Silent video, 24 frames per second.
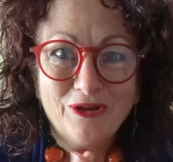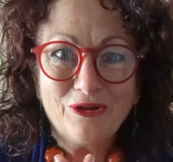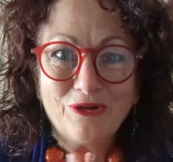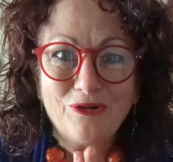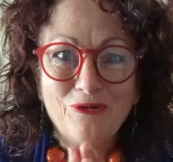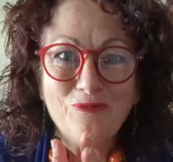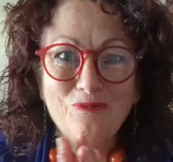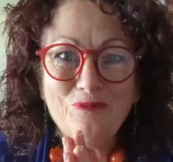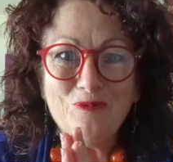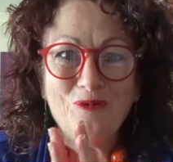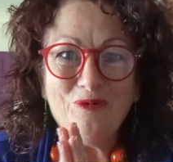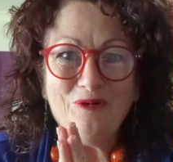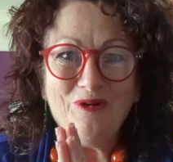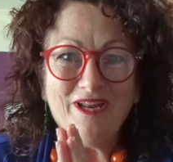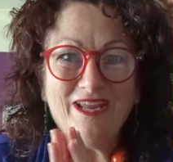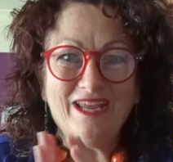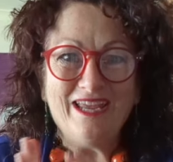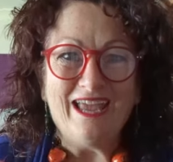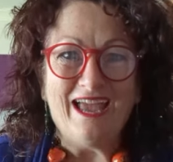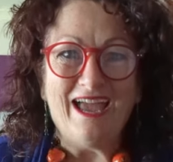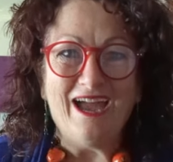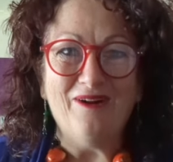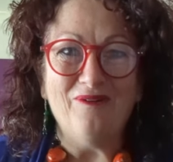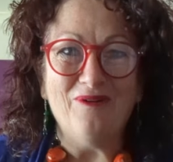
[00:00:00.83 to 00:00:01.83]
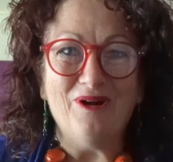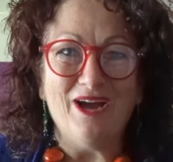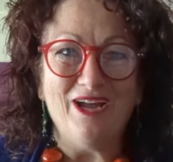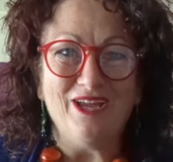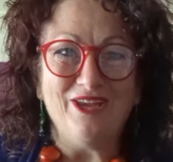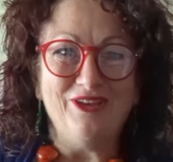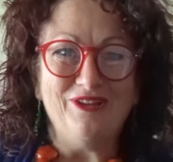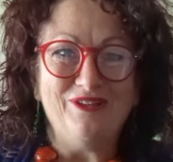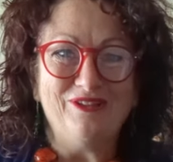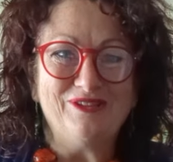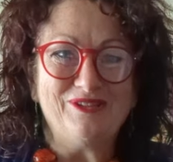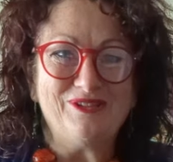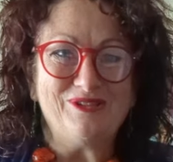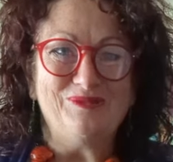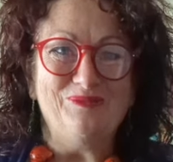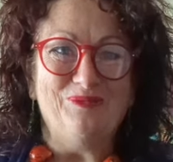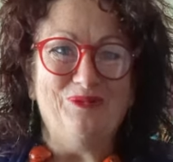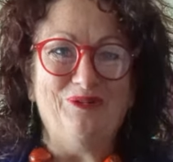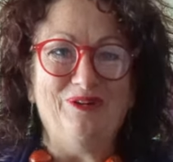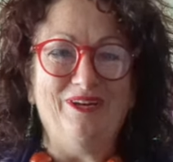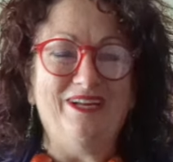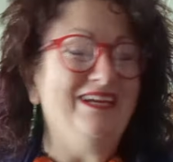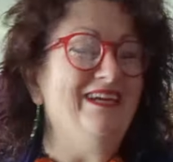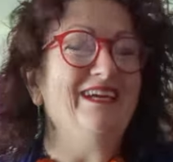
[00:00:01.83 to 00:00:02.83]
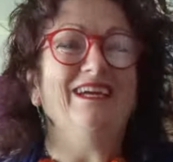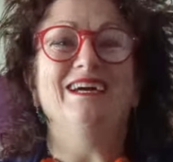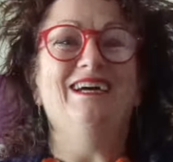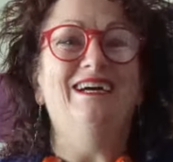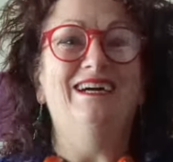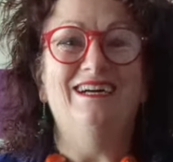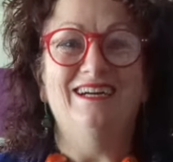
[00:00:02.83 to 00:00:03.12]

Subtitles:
Good morning. How are you this morning?